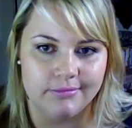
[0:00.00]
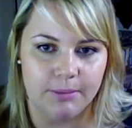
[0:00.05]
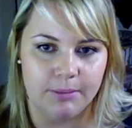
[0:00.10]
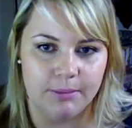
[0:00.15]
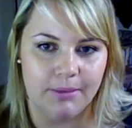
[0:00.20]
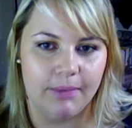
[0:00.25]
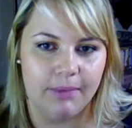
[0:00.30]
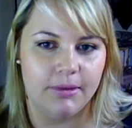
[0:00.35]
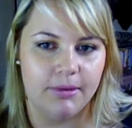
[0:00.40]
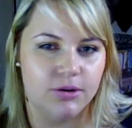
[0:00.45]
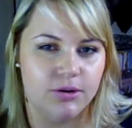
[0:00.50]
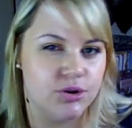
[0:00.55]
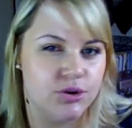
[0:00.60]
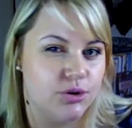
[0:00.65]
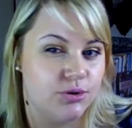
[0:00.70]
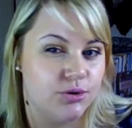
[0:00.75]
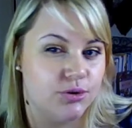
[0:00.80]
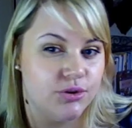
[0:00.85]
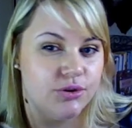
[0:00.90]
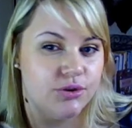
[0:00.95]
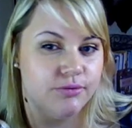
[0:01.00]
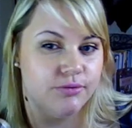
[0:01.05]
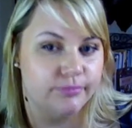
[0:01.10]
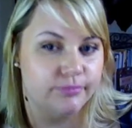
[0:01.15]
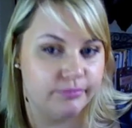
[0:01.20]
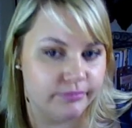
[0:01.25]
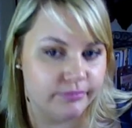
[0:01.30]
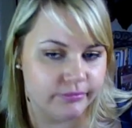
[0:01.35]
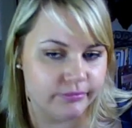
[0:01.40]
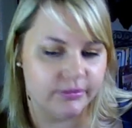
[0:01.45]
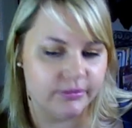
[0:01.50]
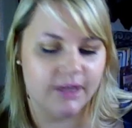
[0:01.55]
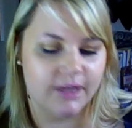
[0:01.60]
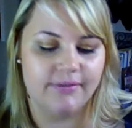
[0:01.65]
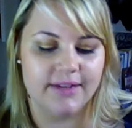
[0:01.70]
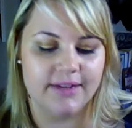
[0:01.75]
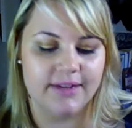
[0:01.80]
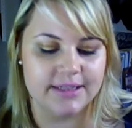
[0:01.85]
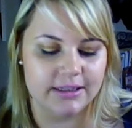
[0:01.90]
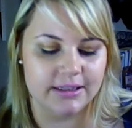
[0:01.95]
maybe you should
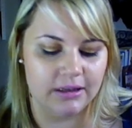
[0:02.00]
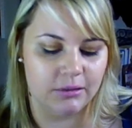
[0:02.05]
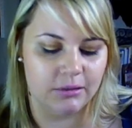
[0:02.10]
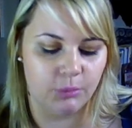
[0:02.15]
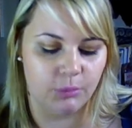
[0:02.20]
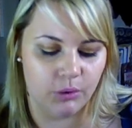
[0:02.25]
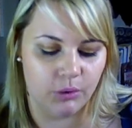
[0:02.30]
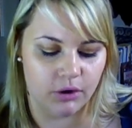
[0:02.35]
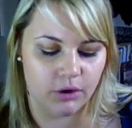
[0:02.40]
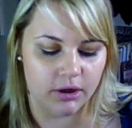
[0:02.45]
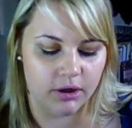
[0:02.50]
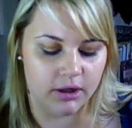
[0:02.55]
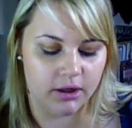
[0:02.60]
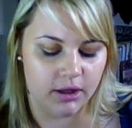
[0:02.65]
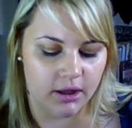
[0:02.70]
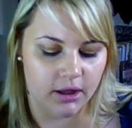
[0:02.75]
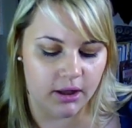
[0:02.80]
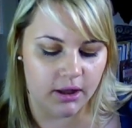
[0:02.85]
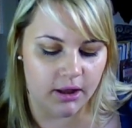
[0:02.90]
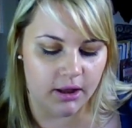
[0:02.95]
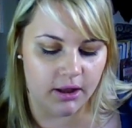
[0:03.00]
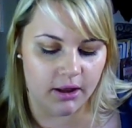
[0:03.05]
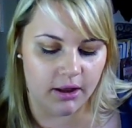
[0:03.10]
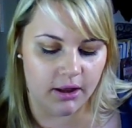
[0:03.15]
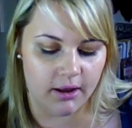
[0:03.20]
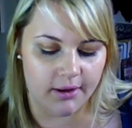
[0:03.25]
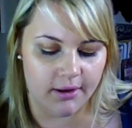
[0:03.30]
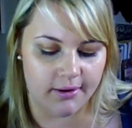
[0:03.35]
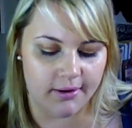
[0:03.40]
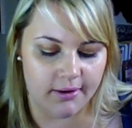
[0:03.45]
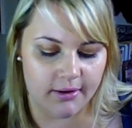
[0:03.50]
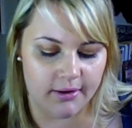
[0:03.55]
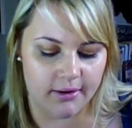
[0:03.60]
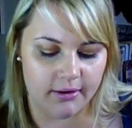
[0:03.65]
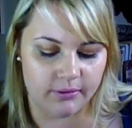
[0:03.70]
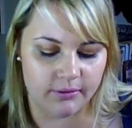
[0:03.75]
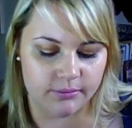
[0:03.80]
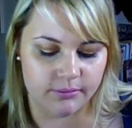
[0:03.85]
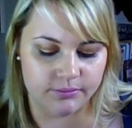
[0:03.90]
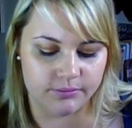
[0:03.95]
invest a little more.
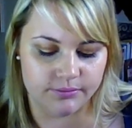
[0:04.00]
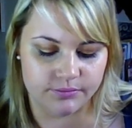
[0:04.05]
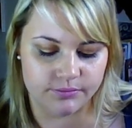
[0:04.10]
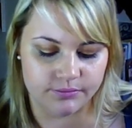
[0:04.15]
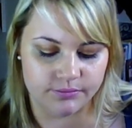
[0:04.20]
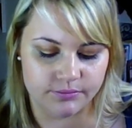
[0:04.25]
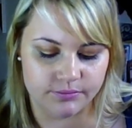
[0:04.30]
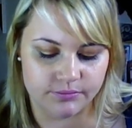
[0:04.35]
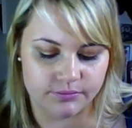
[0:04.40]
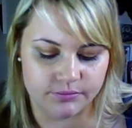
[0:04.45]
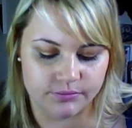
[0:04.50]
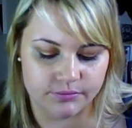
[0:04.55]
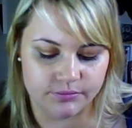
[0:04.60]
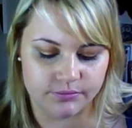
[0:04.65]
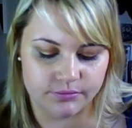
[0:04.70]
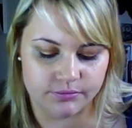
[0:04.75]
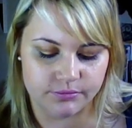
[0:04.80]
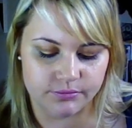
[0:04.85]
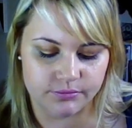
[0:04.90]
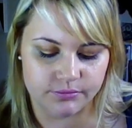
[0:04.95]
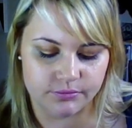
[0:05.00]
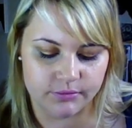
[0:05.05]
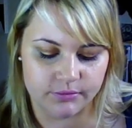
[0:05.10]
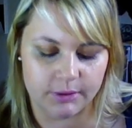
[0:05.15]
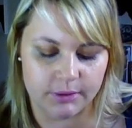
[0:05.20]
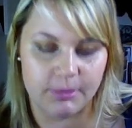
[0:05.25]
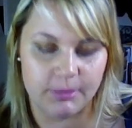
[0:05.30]
Yeah,